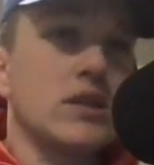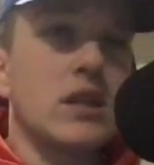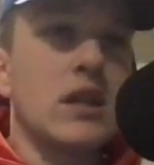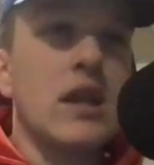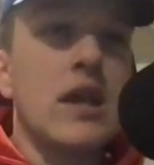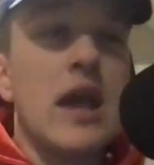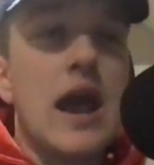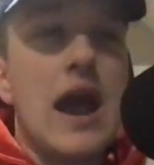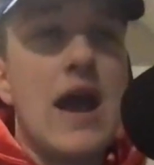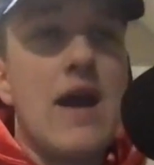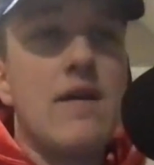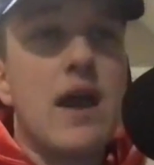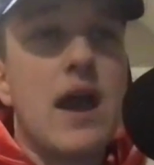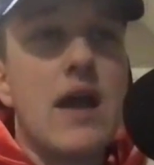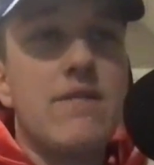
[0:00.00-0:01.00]
And
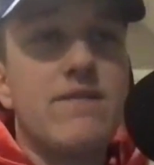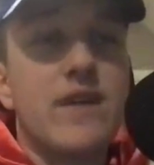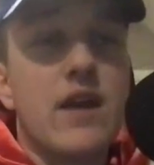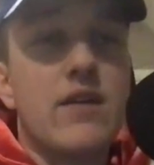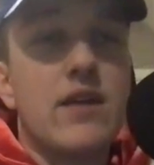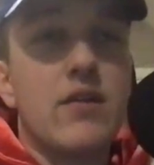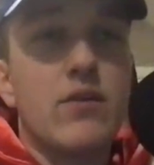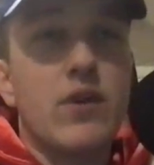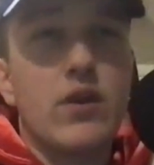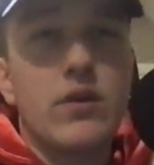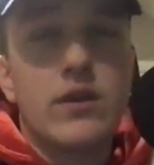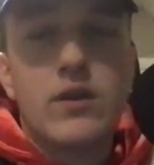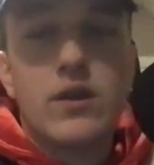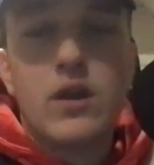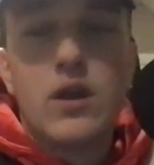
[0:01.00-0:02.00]
I found out
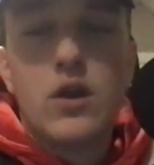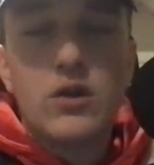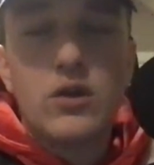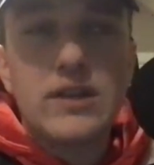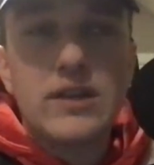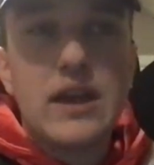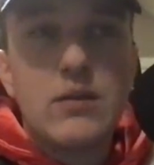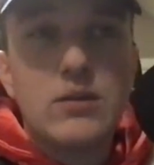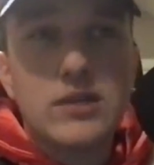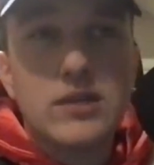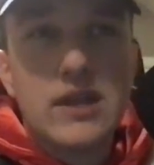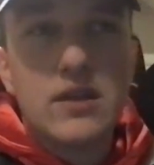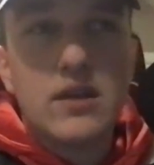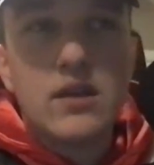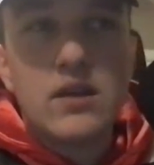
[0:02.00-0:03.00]
very early, I was like,